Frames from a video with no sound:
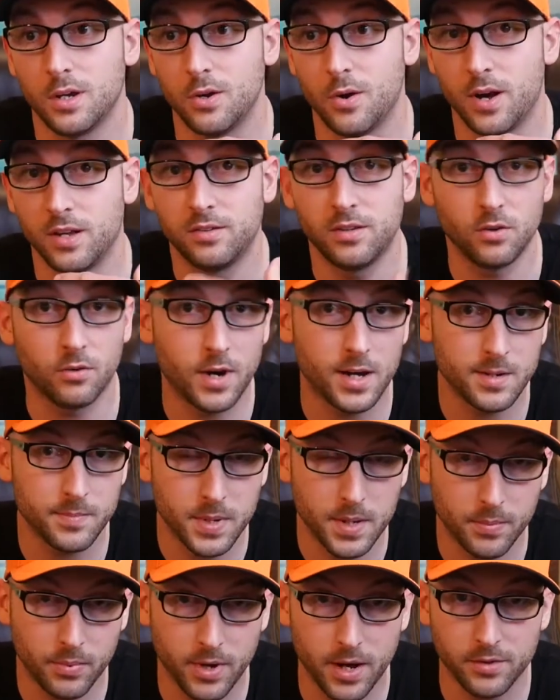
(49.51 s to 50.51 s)
I see a lot of
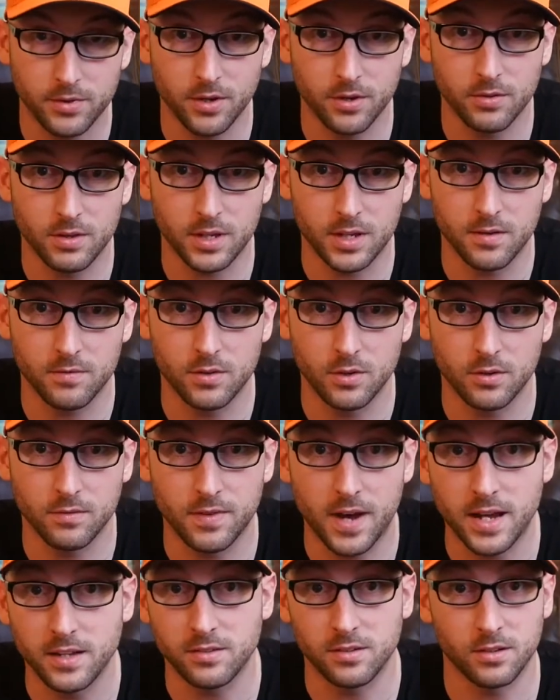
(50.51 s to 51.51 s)
people out there, they give the
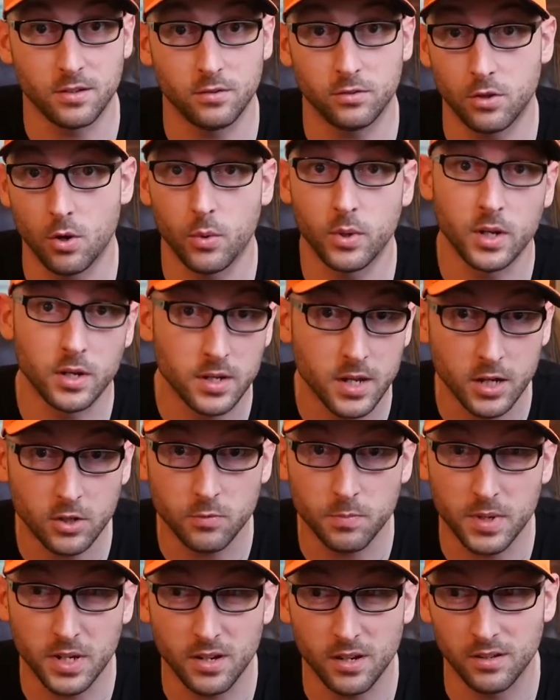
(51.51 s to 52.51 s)
advice to just go in a
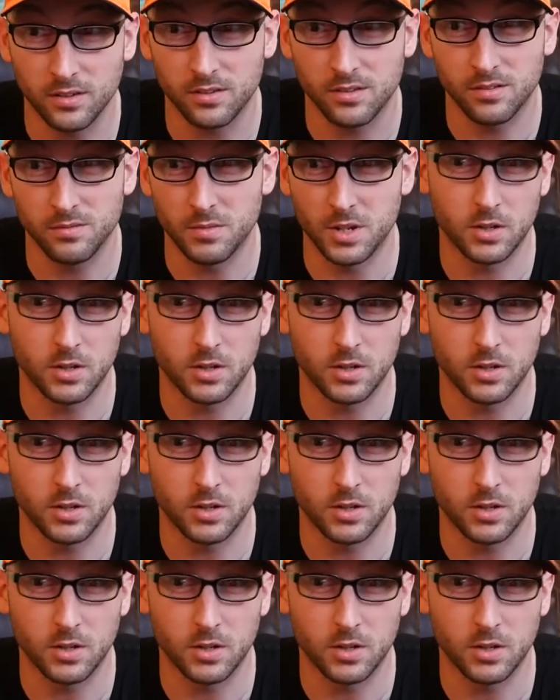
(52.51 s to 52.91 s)
niche because